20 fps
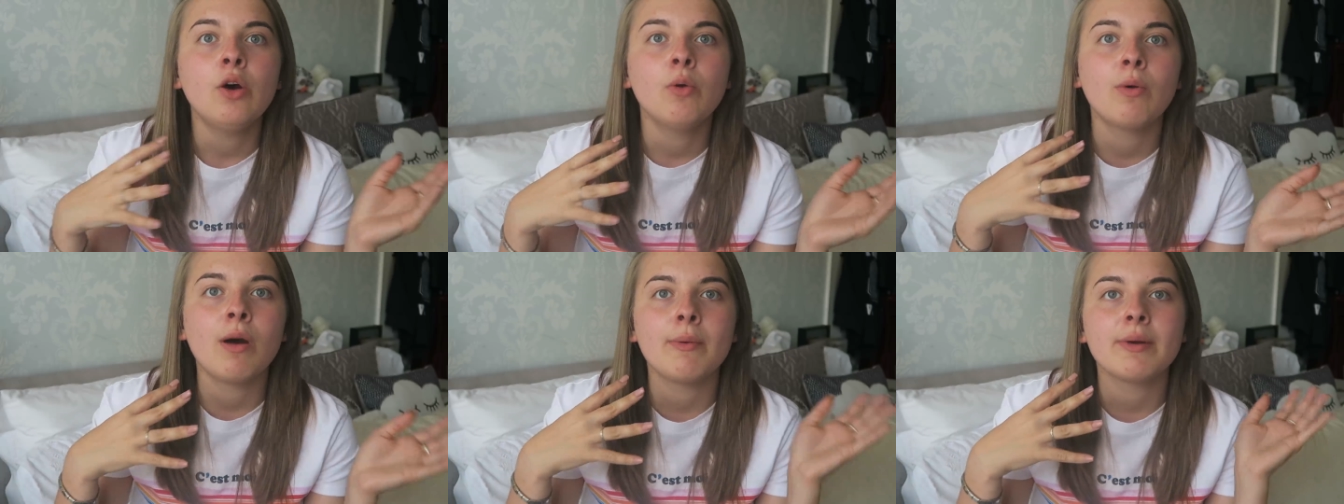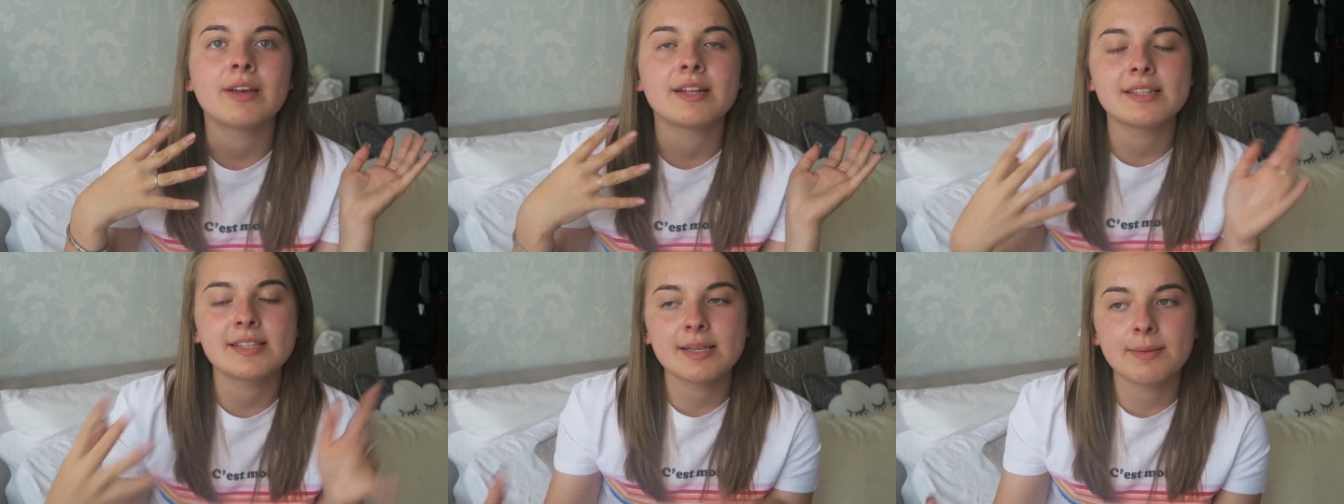where
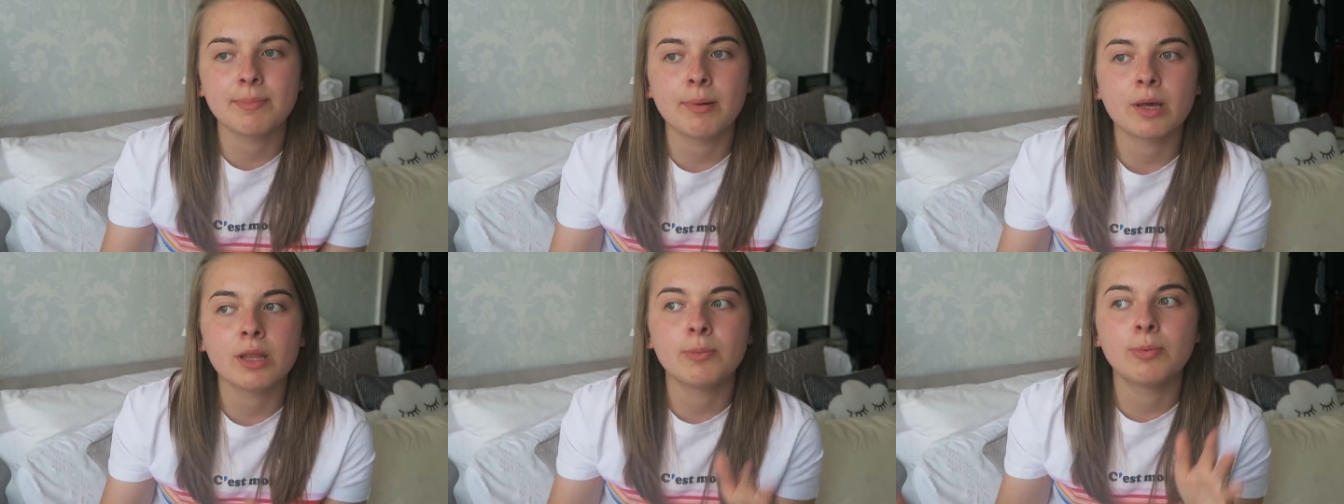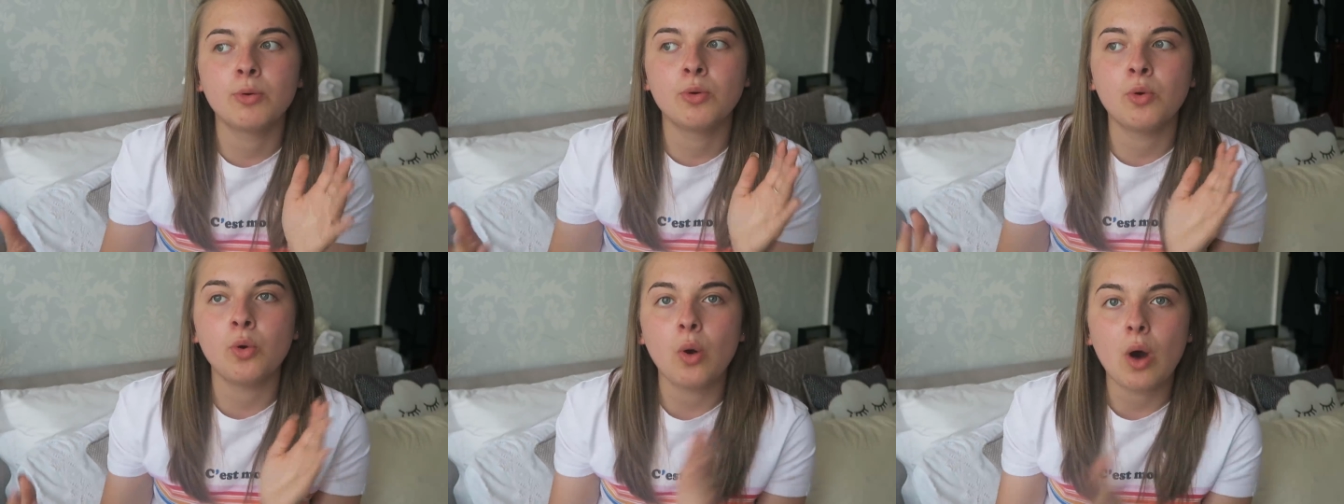we could sit by the
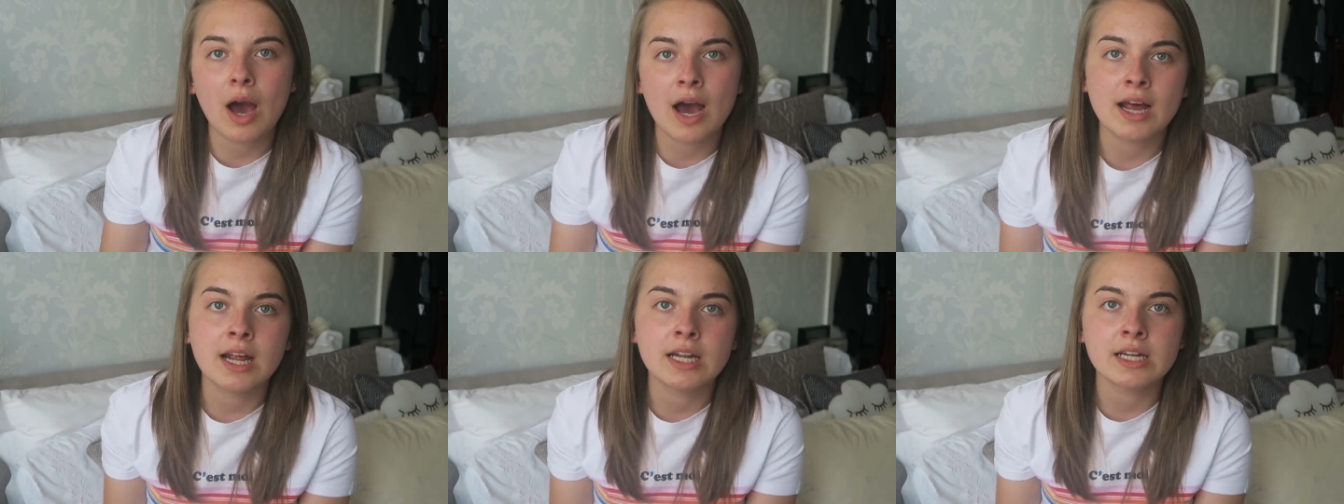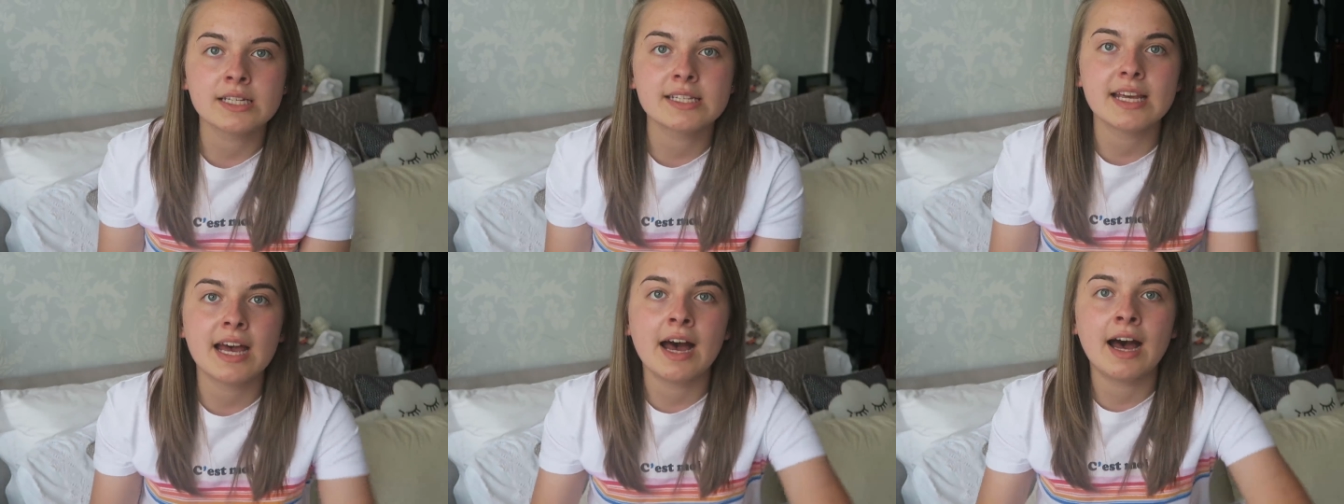pool
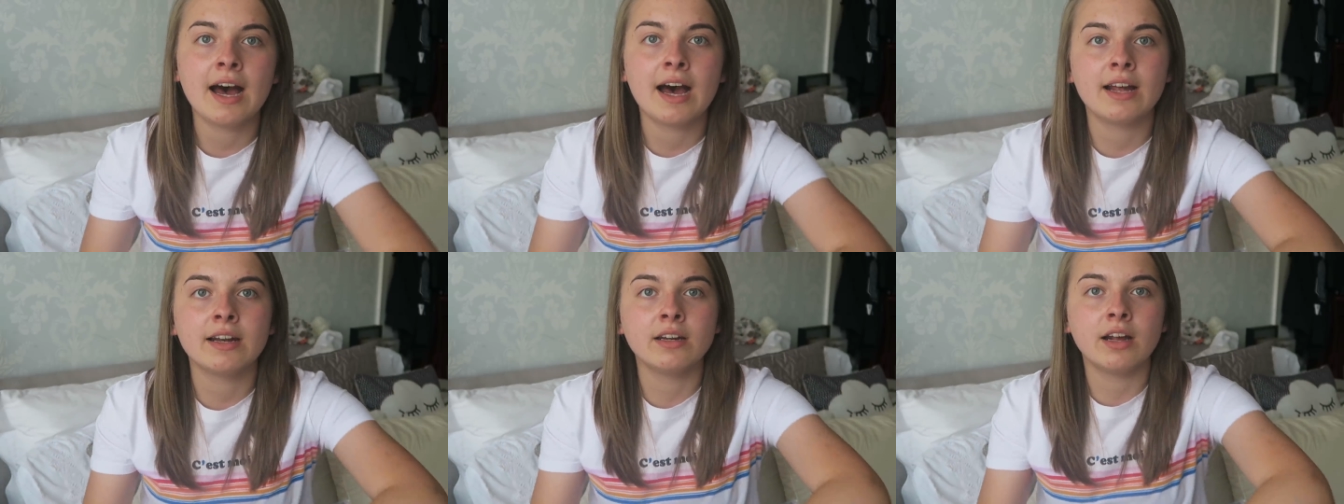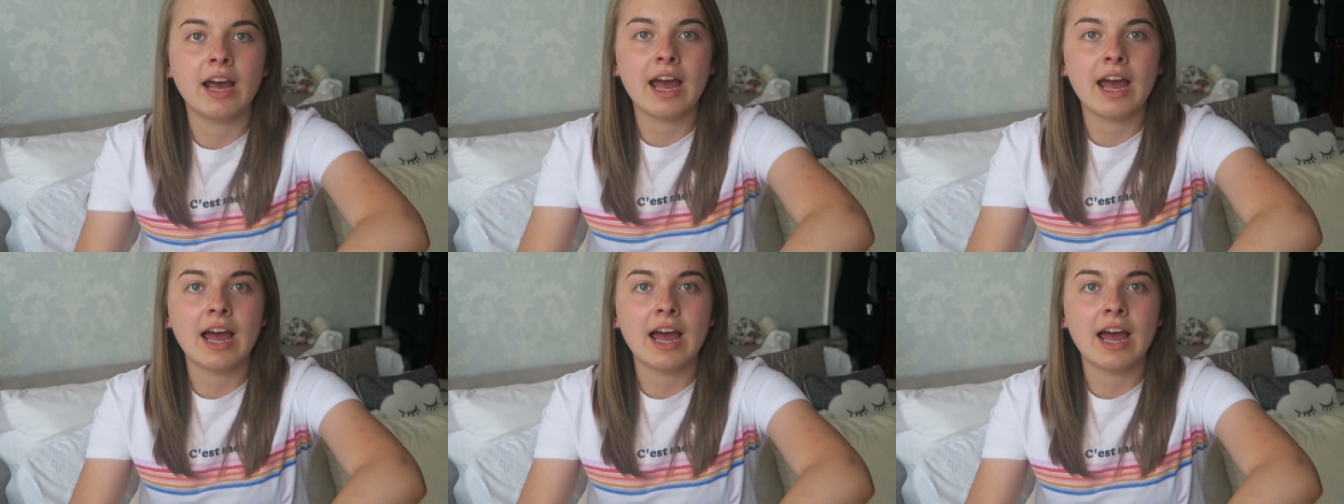and tan.